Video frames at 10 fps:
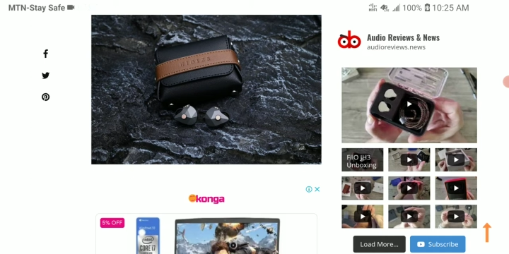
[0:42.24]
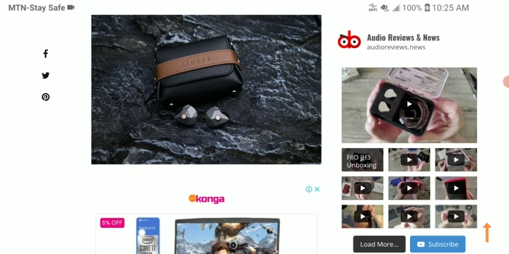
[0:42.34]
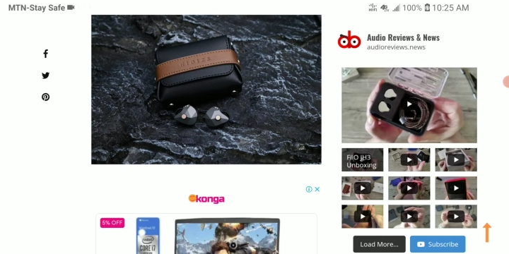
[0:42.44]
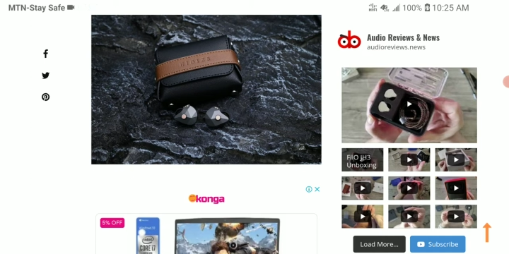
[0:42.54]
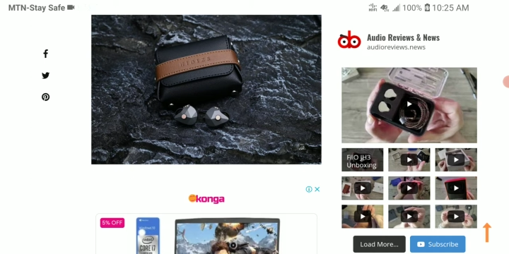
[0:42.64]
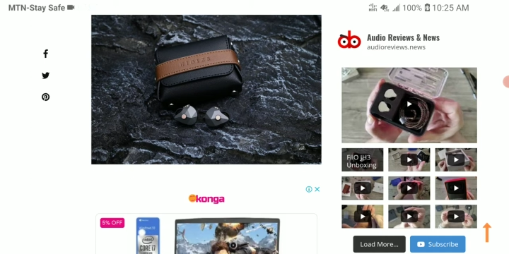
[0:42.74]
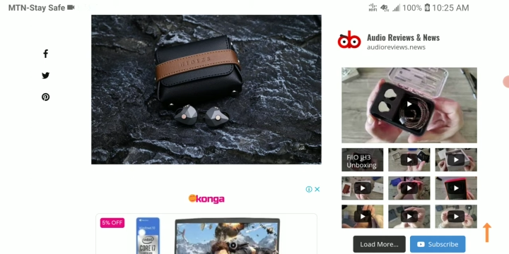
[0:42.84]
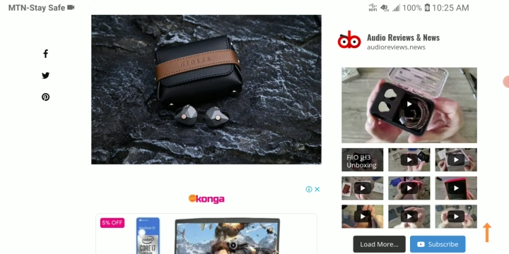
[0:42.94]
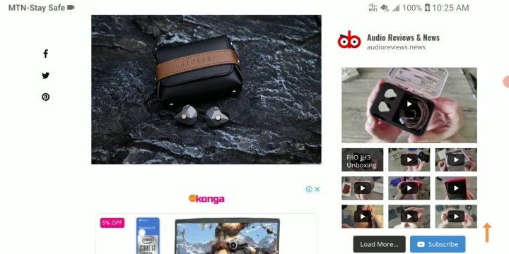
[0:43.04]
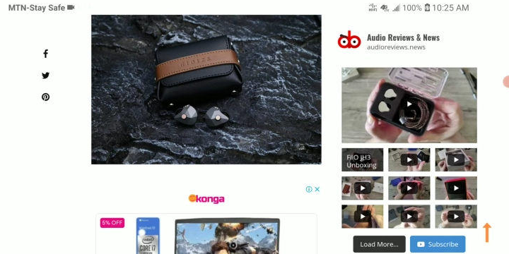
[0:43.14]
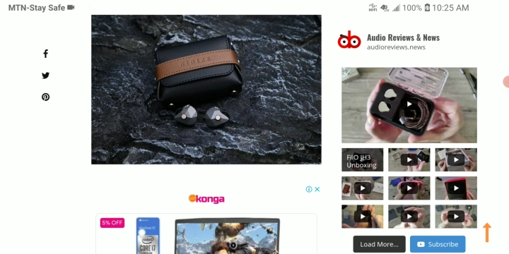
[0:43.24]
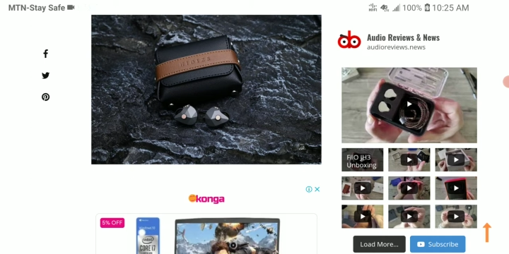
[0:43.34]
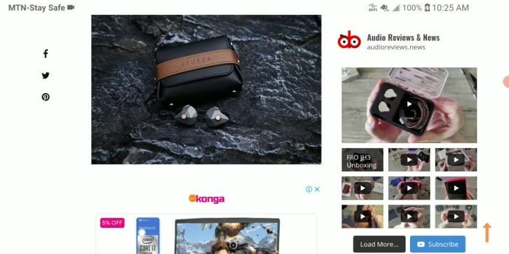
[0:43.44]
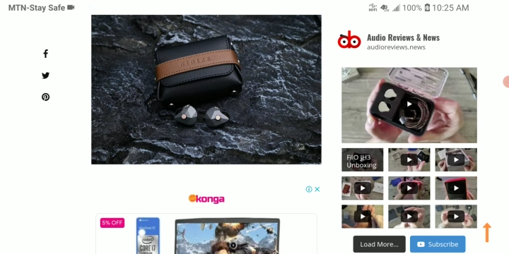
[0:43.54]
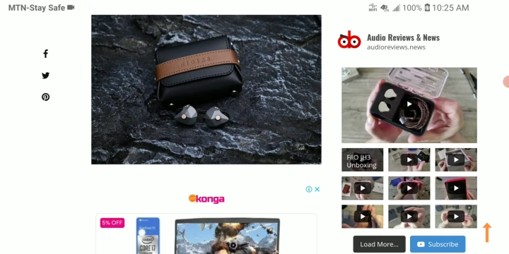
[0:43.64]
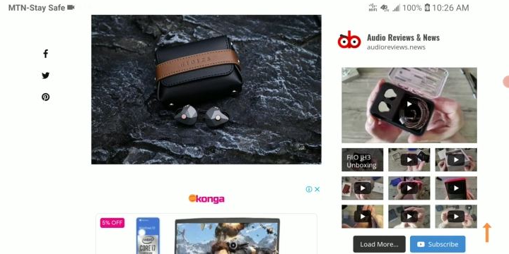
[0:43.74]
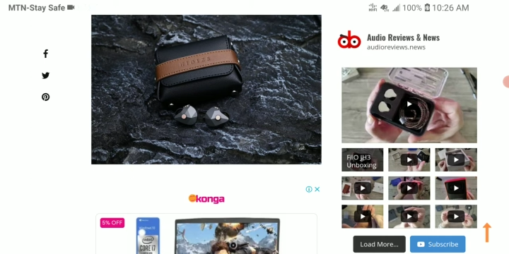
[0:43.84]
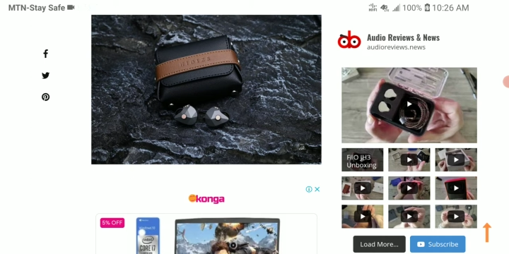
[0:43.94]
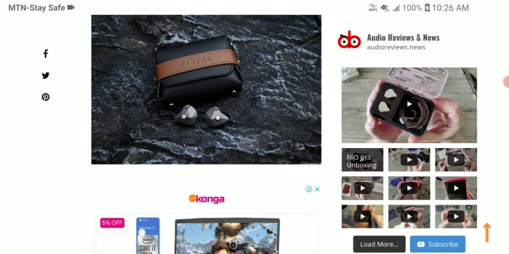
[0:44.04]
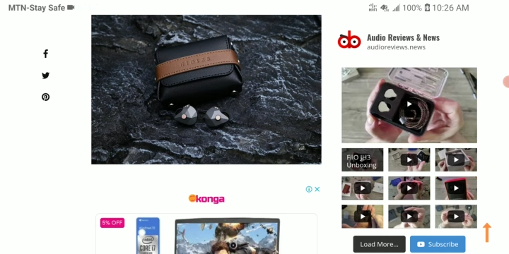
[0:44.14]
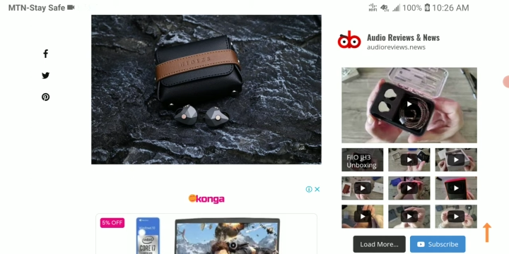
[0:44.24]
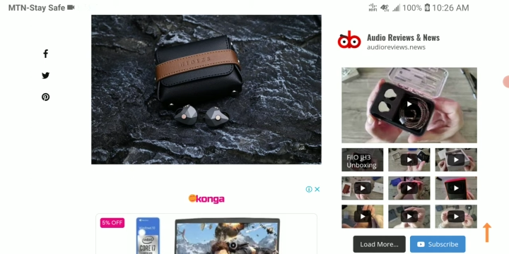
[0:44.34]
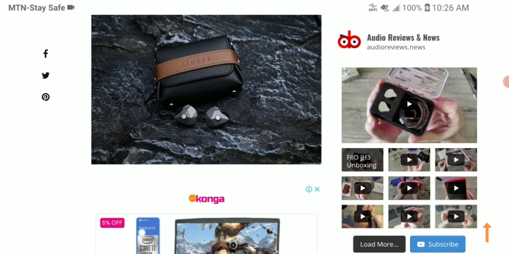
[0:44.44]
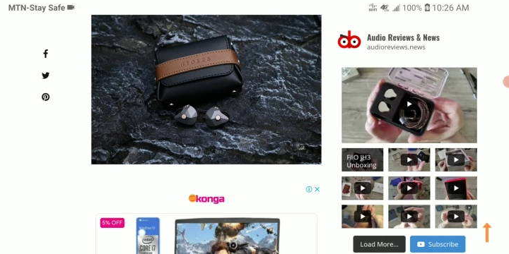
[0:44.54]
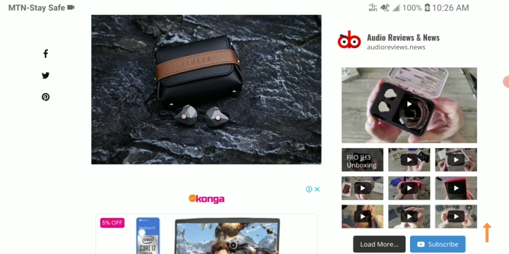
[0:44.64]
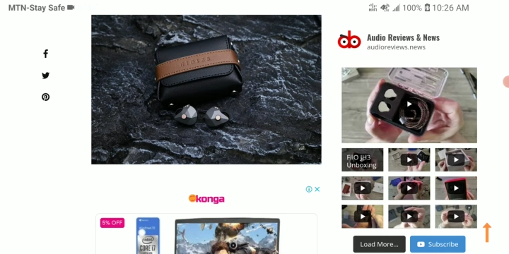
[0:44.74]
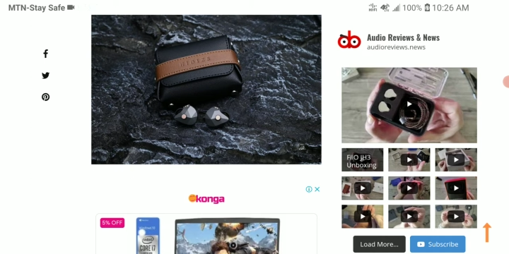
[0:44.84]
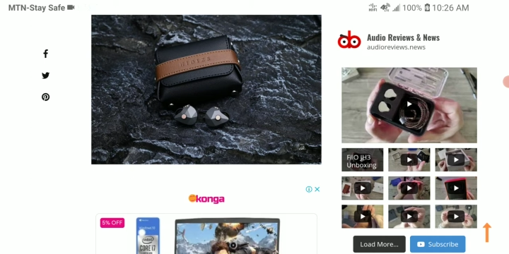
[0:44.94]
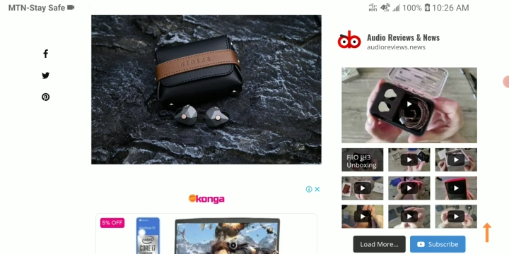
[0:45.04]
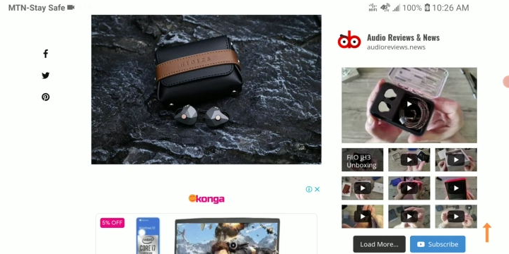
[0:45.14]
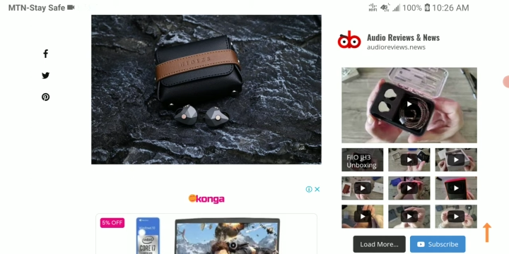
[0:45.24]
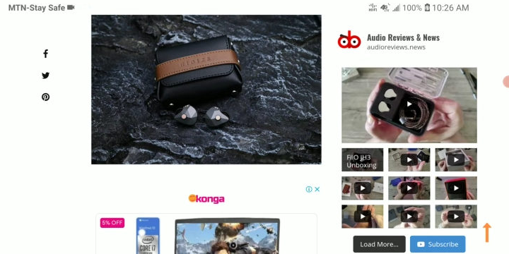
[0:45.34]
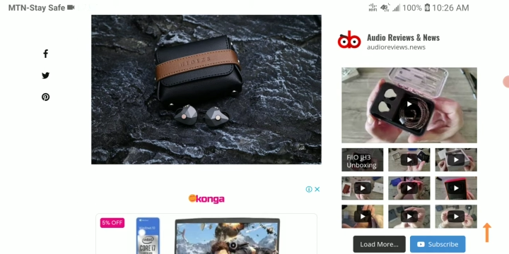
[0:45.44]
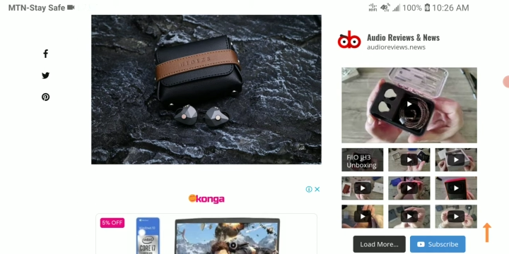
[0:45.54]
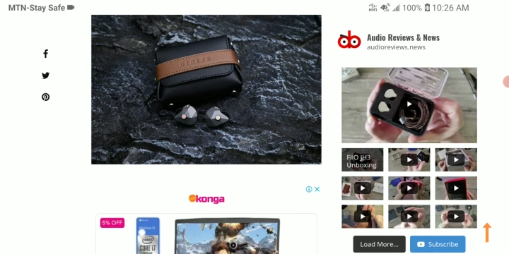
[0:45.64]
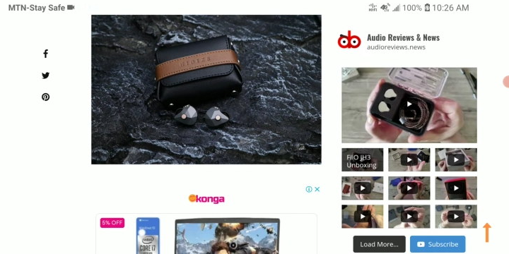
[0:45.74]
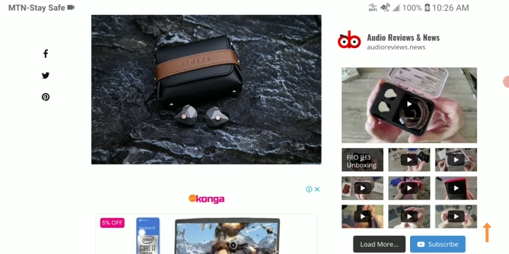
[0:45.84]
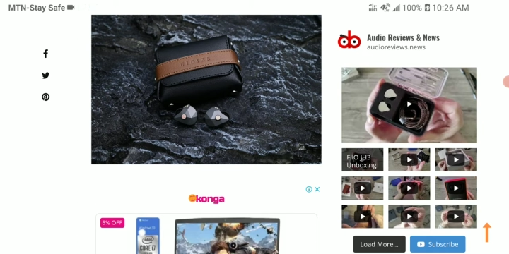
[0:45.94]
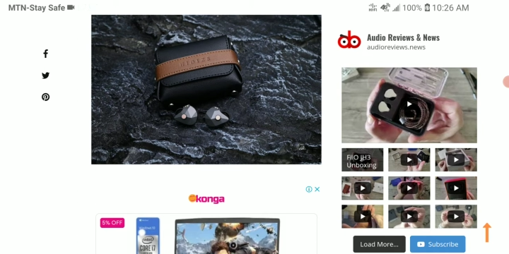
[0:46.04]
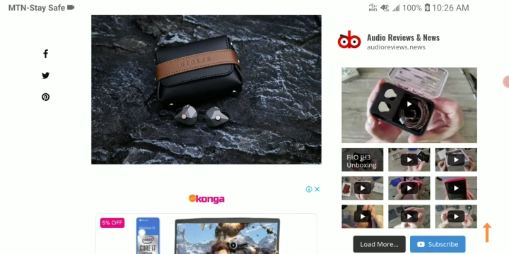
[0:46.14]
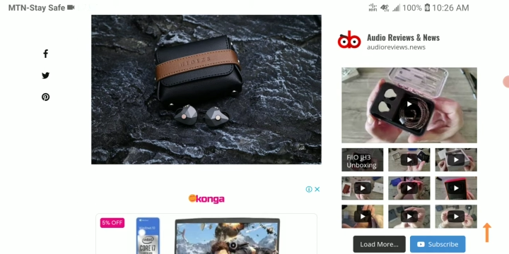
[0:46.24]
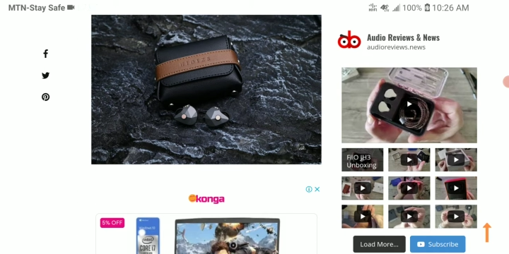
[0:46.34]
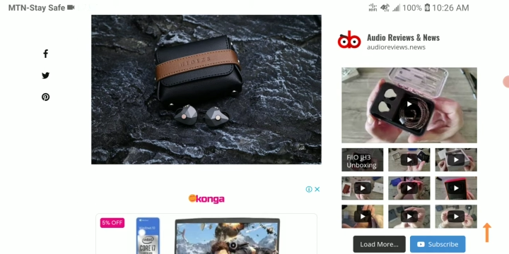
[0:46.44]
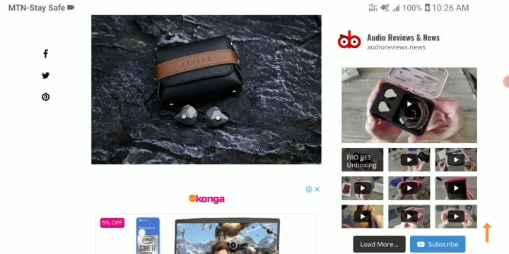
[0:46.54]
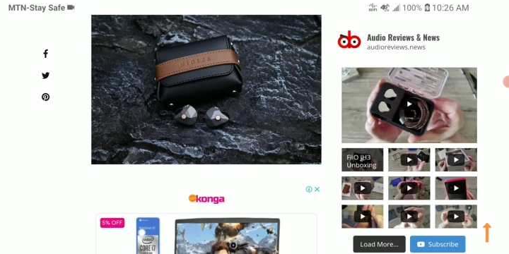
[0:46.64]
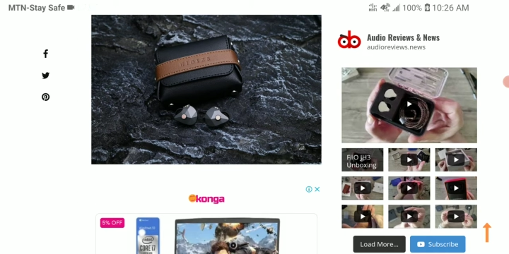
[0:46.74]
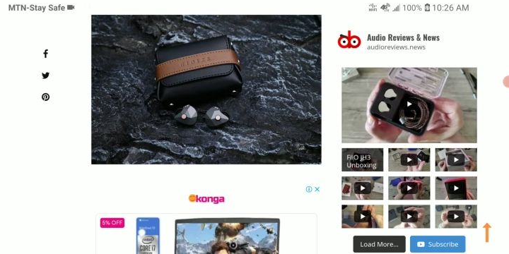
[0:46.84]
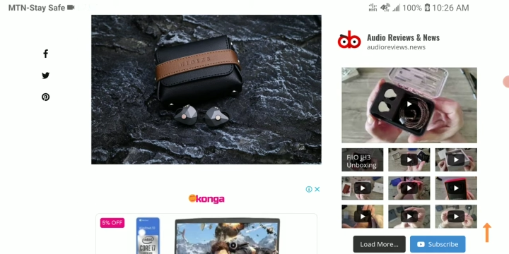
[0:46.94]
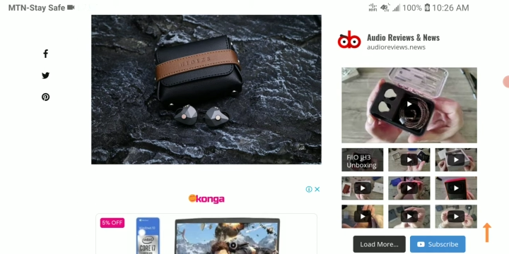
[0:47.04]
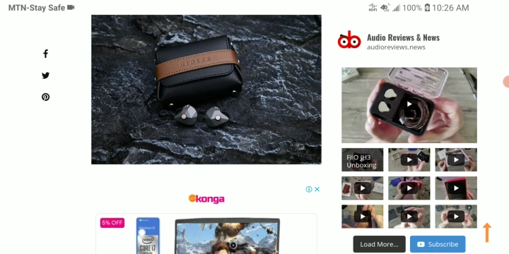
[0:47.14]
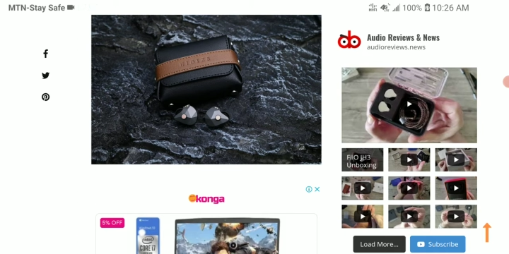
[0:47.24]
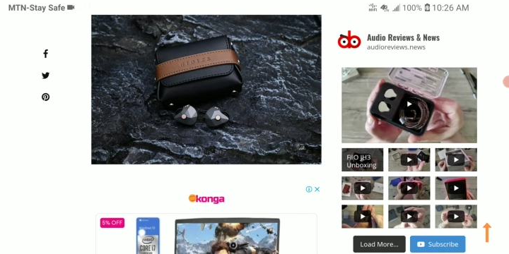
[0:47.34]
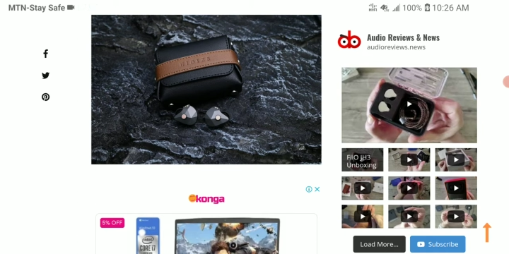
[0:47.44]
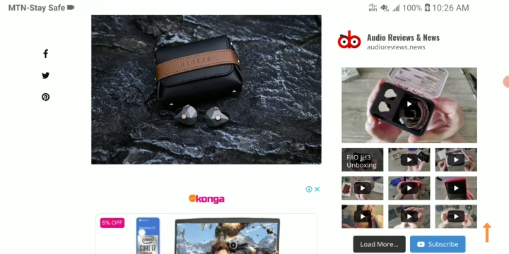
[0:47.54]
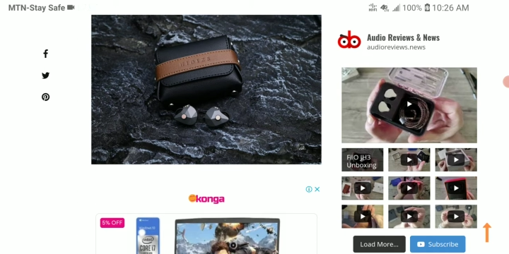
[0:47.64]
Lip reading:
[unreadable: no face in view]